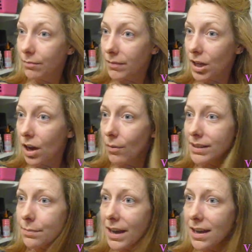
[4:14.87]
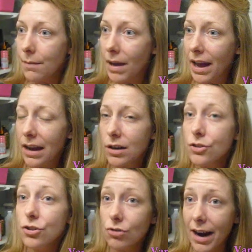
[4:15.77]
you know, it's making my hair
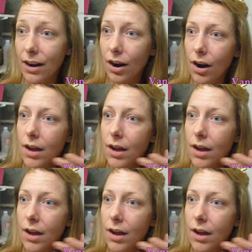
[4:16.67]
straighter.